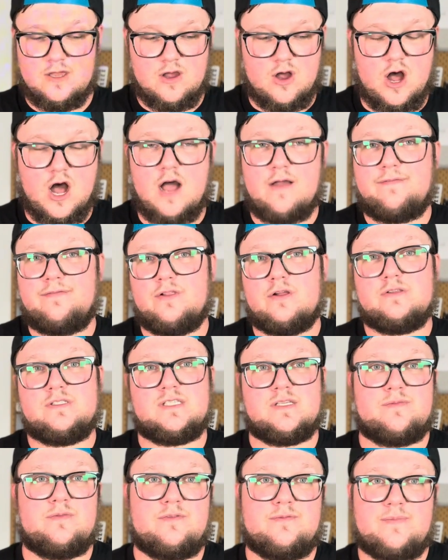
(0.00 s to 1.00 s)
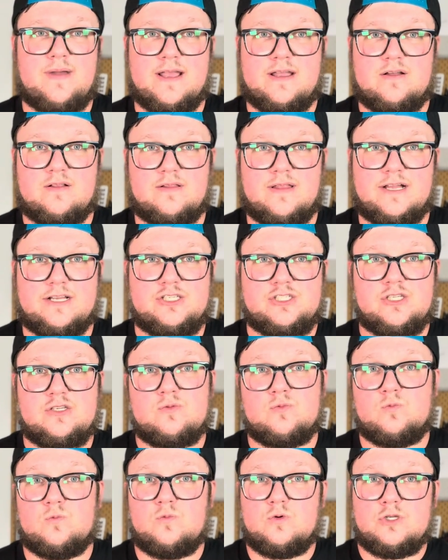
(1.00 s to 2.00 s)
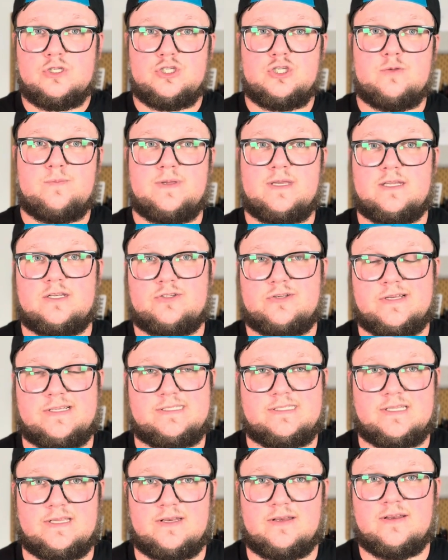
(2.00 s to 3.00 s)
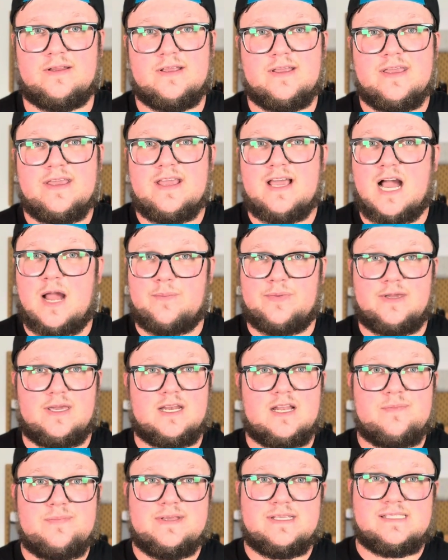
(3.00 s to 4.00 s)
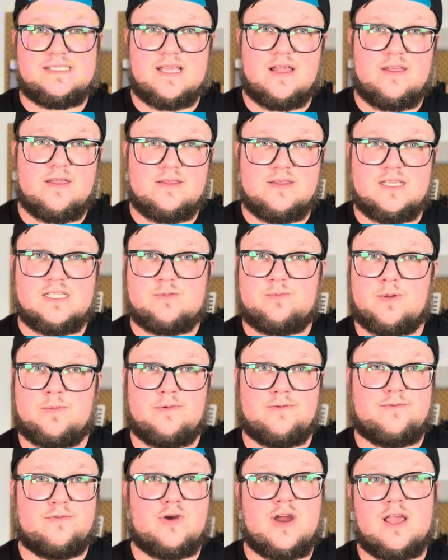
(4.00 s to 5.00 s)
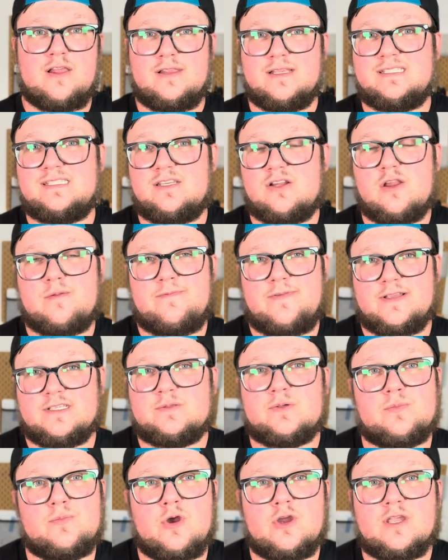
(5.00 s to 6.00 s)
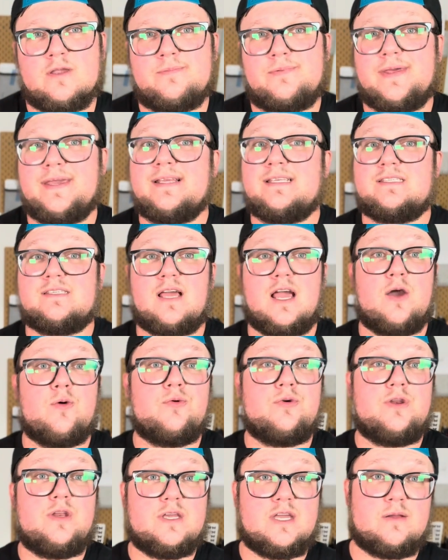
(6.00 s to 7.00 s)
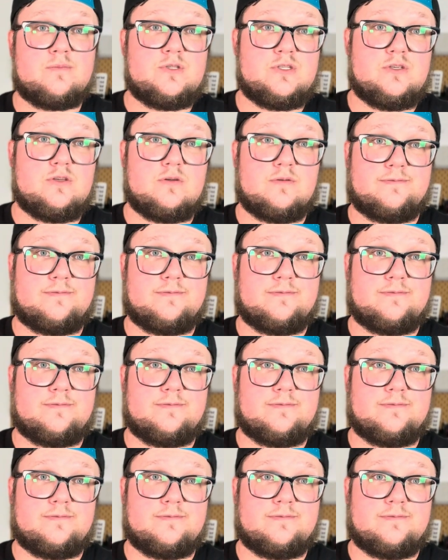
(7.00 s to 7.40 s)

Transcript: offload some of my collection. Would you be interested? I'm gonna be selling this, but before I list it on Facebook Marketplace, I wanted to come to you